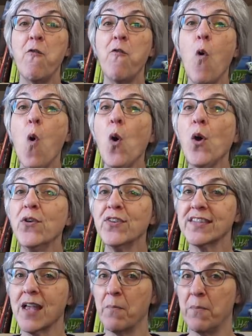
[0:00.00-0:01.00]
for
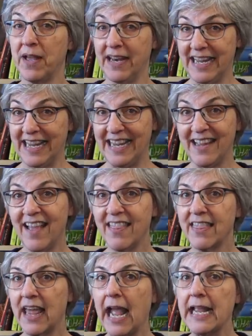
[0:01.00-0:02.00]
somebody
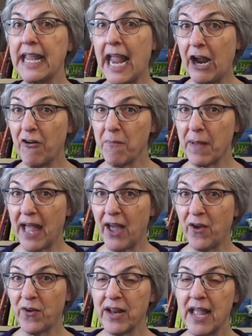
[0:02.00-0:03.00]
that I care
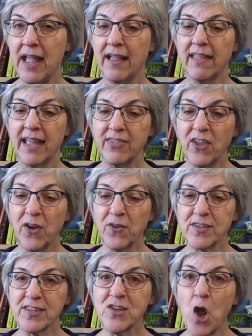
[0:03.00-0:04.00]
about. Like,
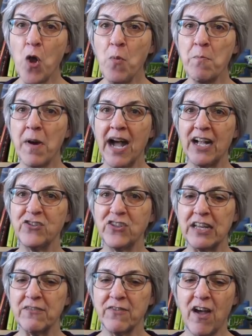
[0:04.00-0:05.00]
there's so much
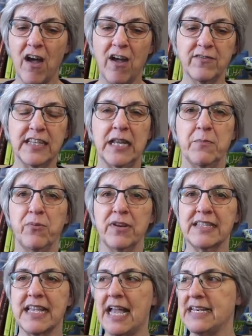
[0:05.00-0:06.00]
involved in
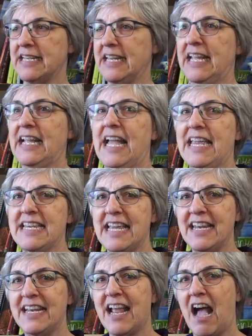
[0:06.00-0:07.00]
presenting a
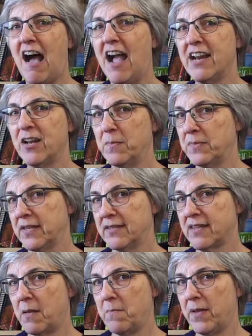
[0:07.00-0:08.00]
knitted item to
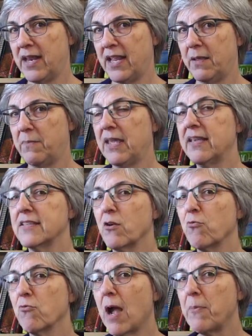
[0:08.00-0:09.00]
somebody because
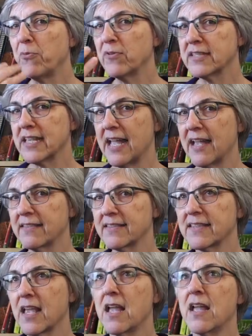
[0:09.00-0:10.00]
it
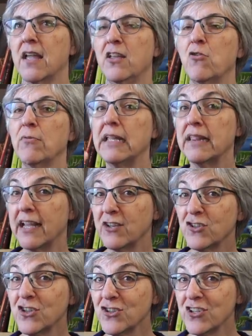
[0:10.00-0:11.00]
represents your
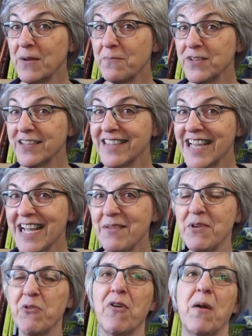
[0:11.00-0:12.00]
relationship to
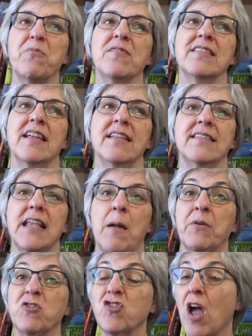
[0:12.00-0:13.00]
them. It represents how
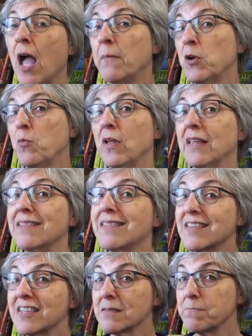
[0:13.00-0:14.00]
much time you're willing
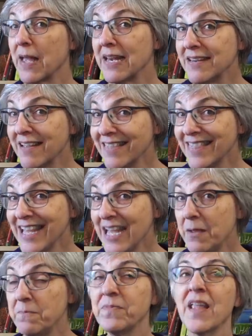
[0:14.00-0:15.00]
to spend on
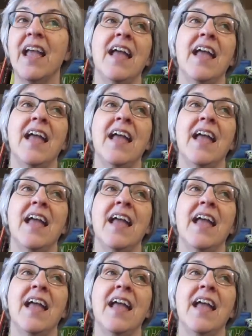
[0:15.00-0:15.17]
them,